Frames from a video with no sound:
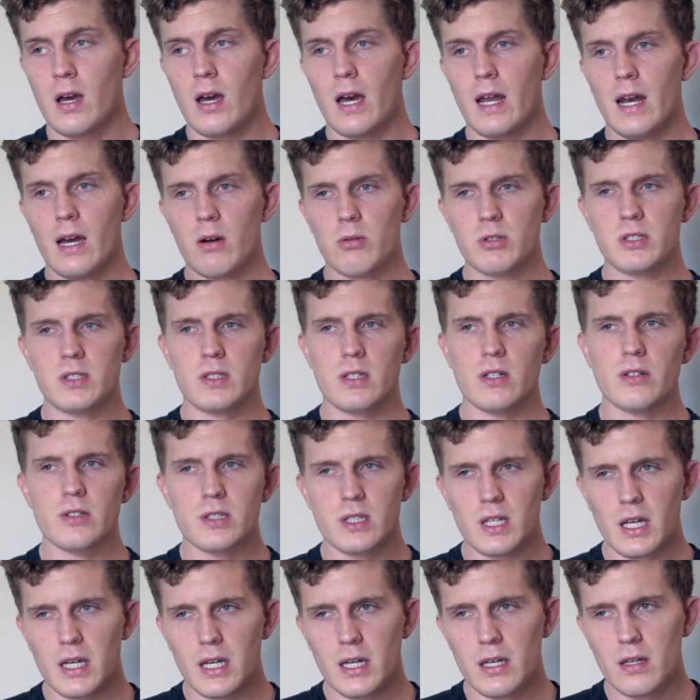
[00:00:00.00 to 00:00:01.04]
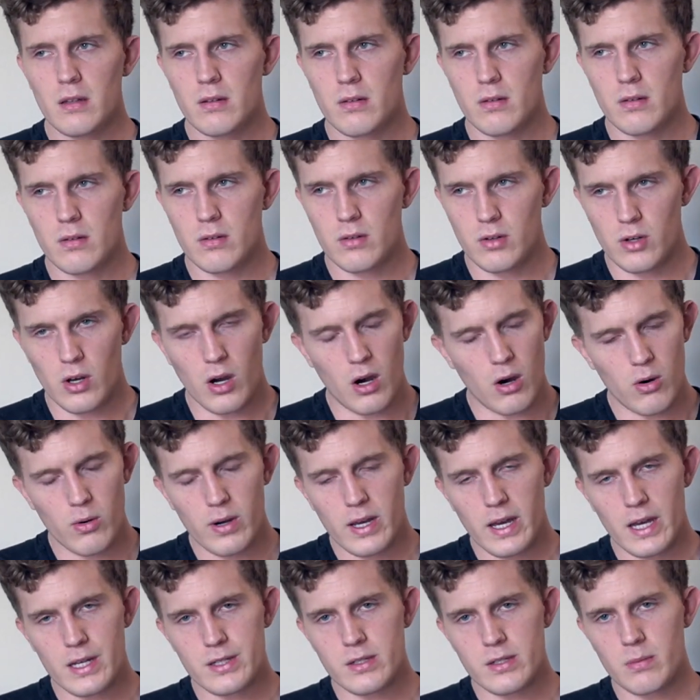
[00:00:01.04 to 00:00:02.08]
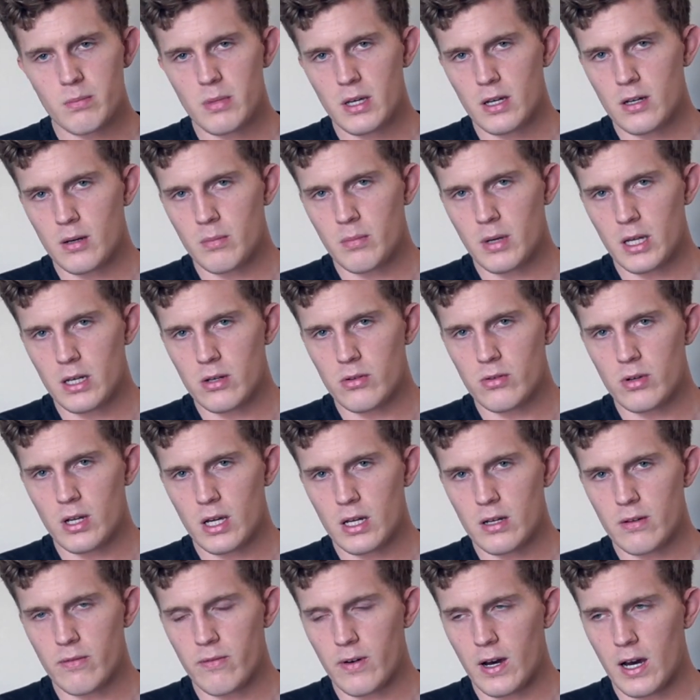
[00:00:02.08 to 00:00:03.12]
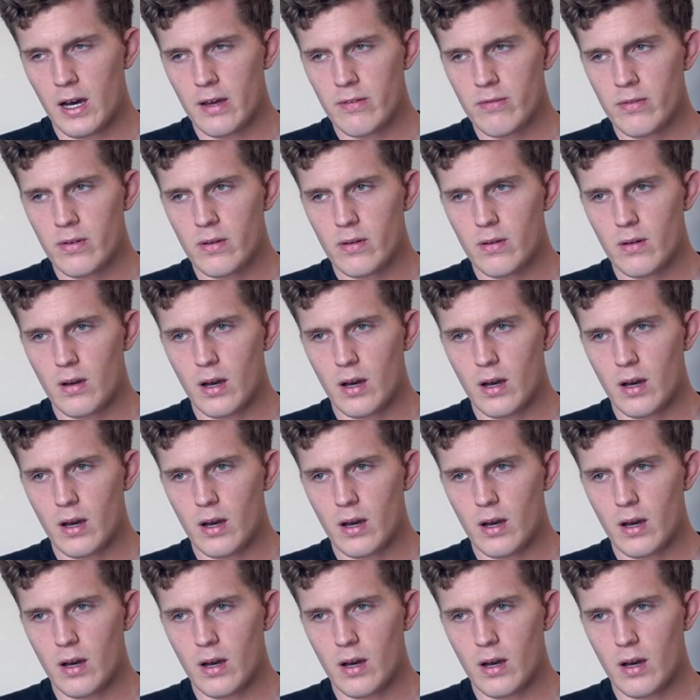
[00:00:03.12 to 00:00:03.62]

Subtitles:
And I would still say, no, it hasn't become my new 9 to 5.